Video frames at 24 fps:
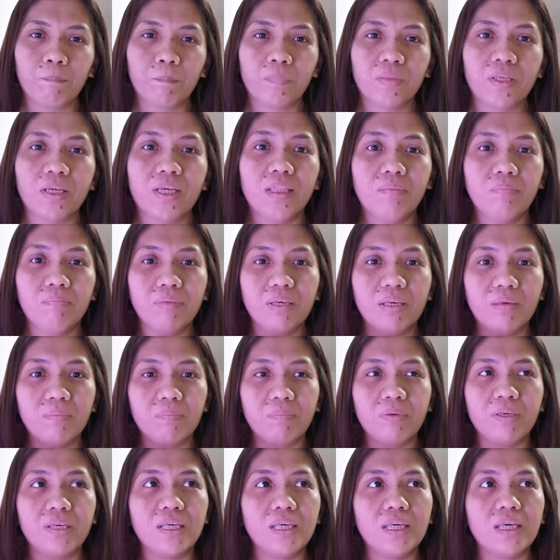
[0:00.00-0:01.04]
It may
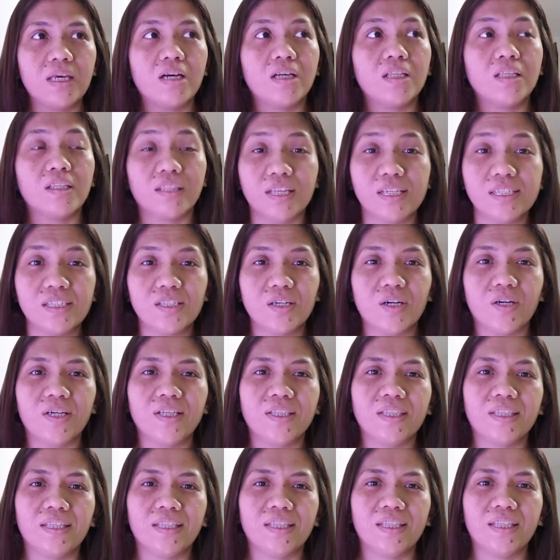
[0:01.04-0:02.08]
be
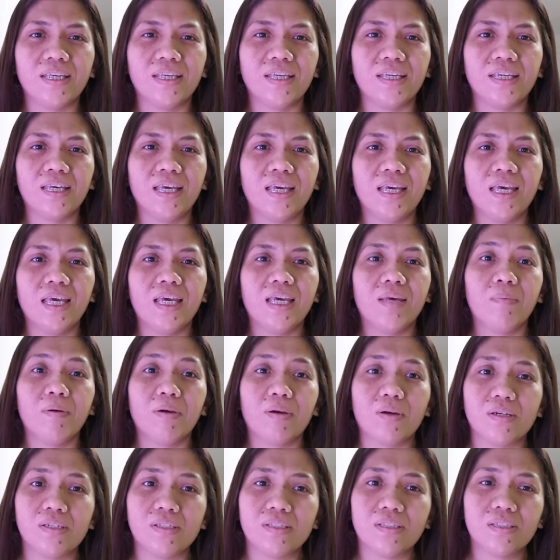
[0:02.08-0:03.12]
disheartening
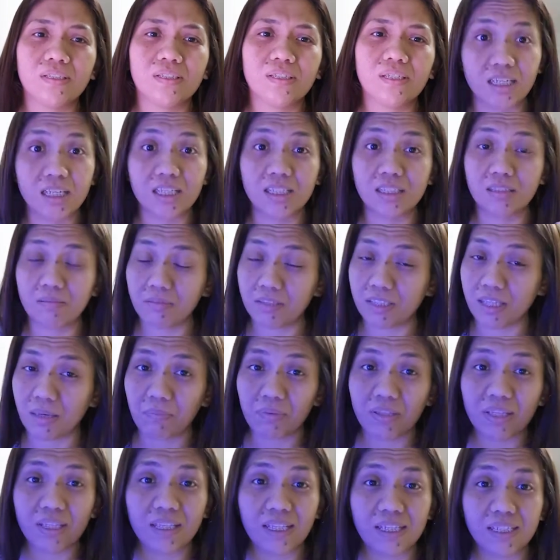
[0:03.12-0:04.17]
because it's
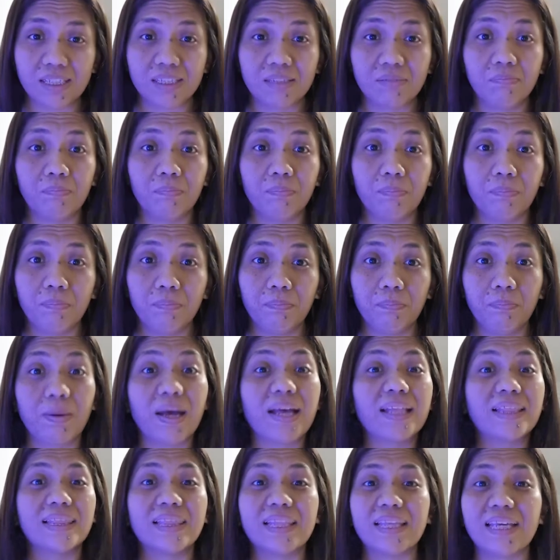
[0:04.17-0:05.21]
something that's
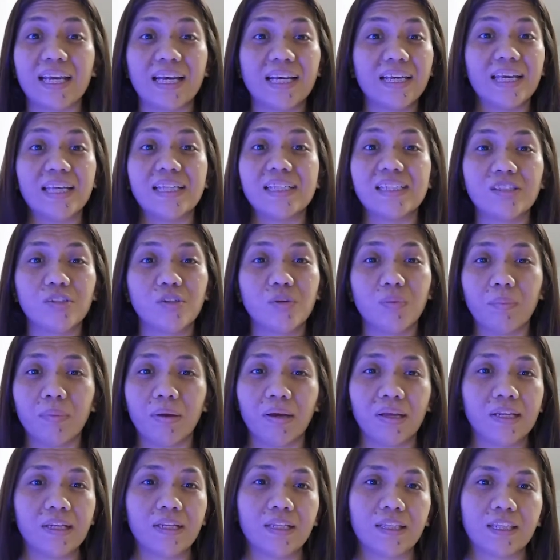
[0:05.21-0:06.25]
battling against
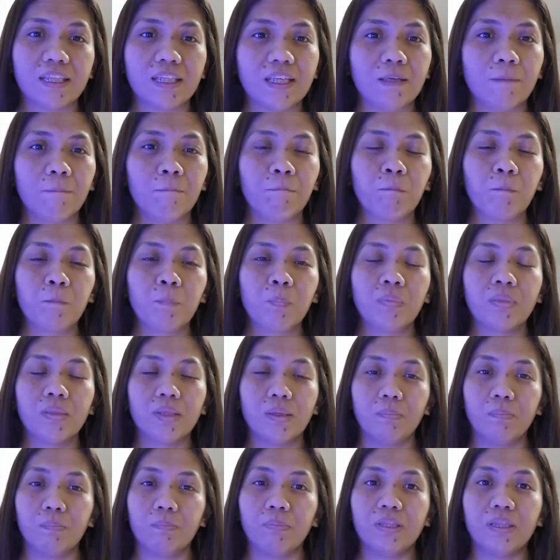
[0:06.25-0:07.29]
humanity.
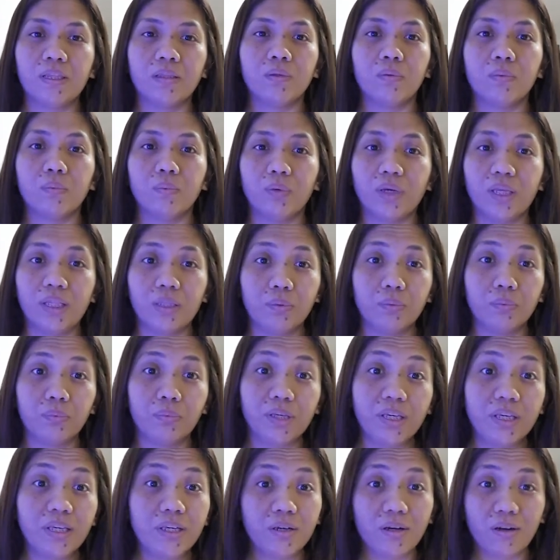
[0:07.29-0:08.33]
But when
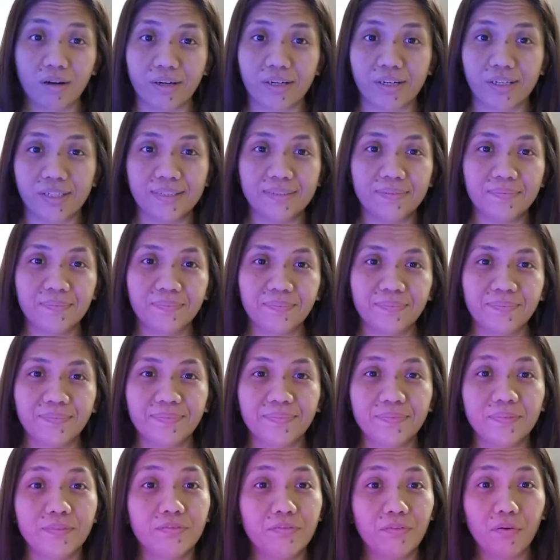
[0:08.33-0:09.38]
we are
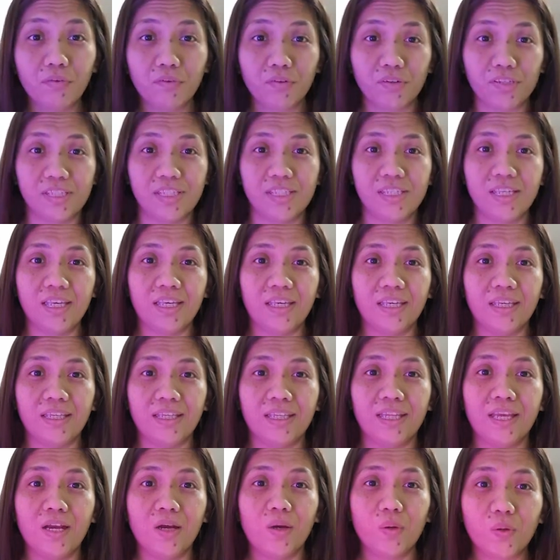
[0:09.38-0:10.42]
focusing
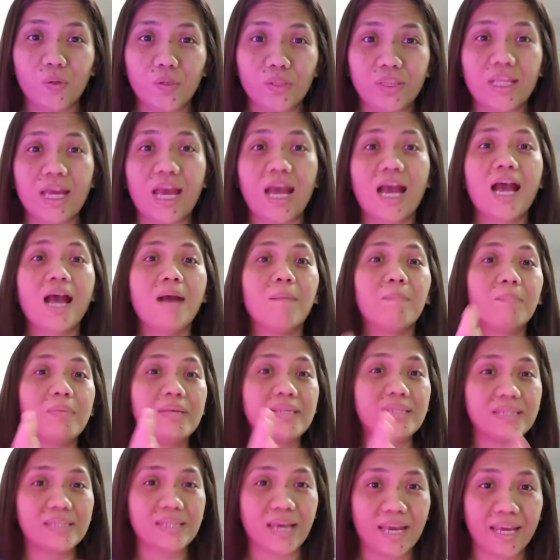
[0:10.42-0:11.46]
on the happy
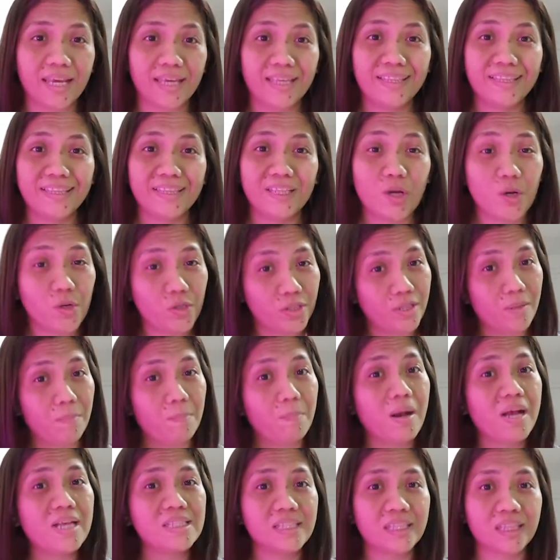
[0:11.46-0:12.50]
side, on the
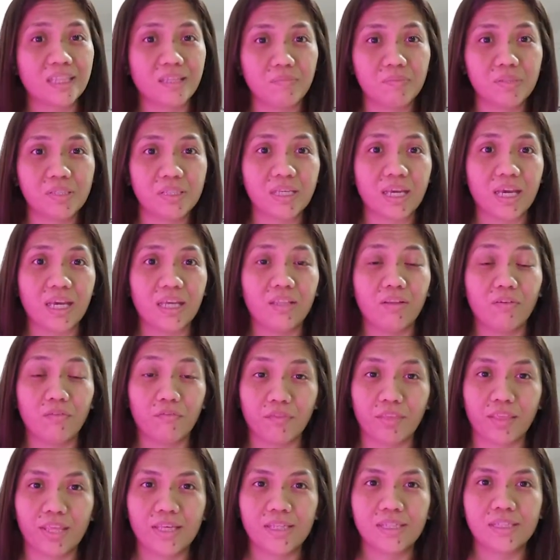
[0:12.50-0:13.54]
positive side of
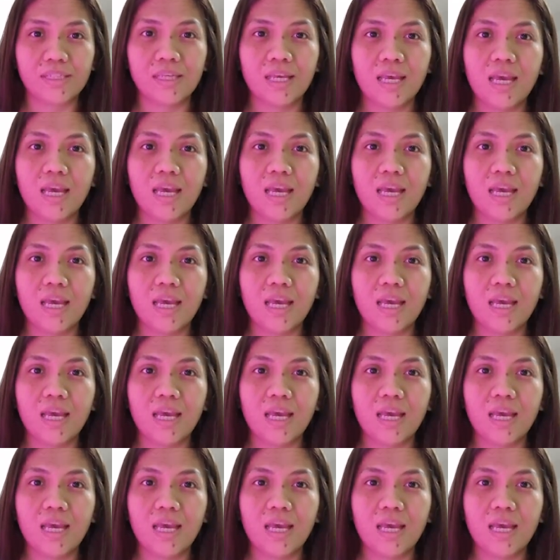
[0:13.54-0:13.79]
things,